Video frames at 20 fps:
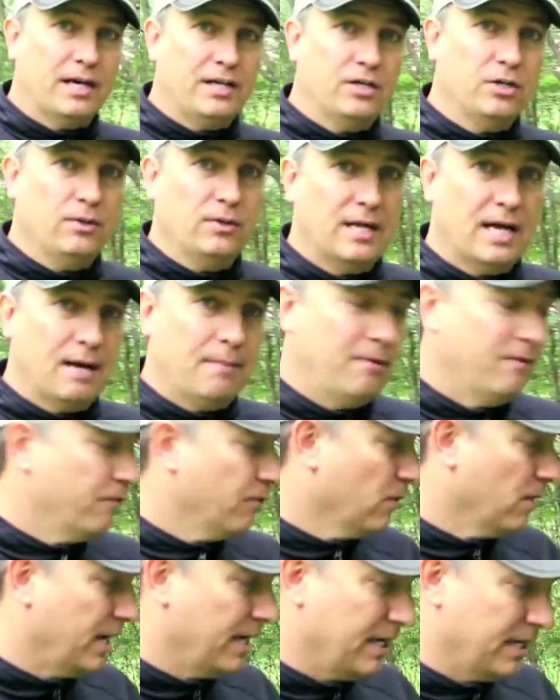I do that,
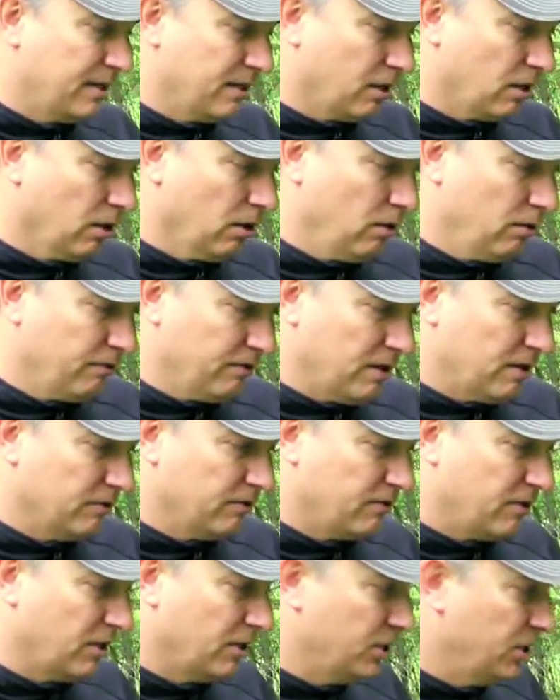before I get the clothes out and
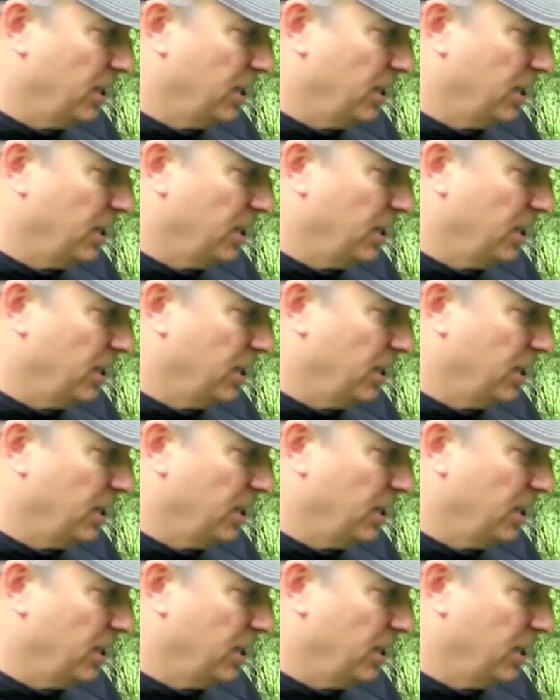start